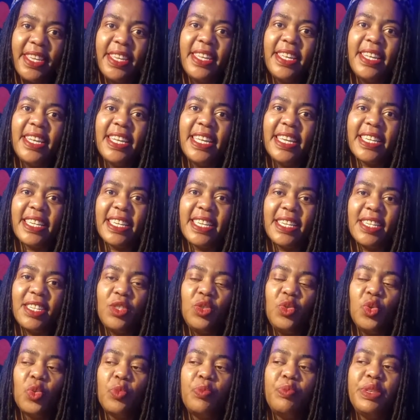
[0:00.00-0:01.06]
Like
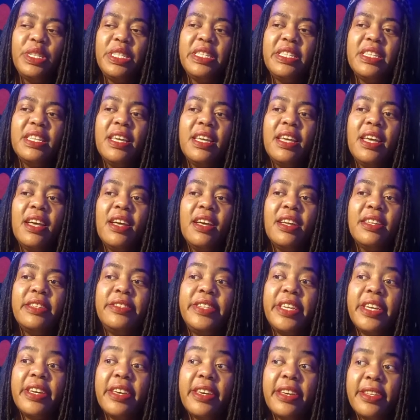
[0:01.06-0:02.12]
you're being
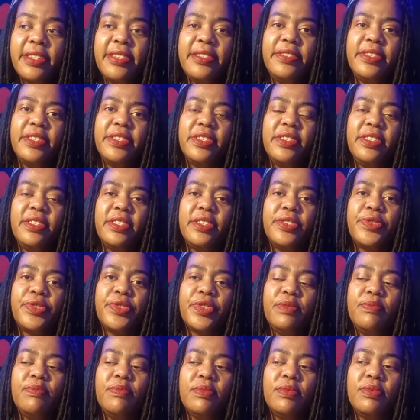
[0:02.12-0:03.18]
dead in the
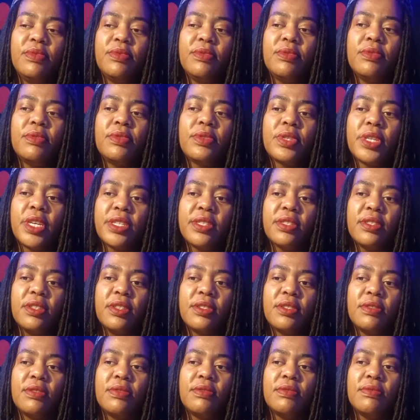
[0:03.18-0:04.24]
dream,
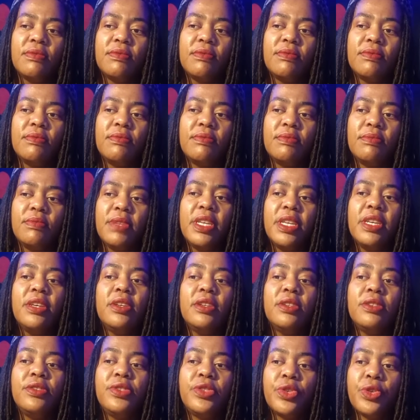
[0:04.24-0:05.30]
tested.
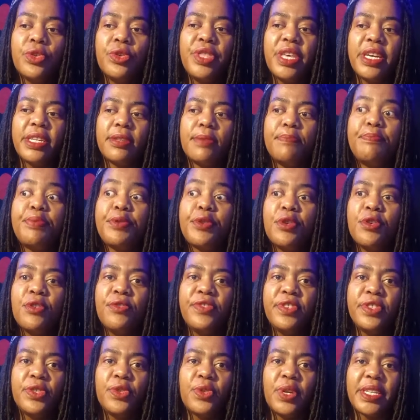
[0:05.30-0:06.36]
Do that. Prove
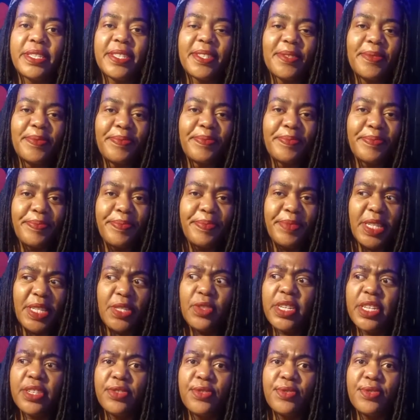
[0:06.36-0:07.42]
it to us that you
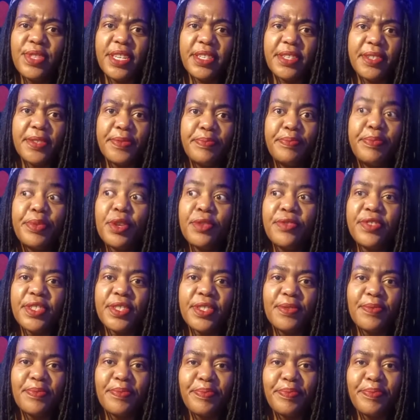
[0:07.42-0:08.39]
can do that. Prove it.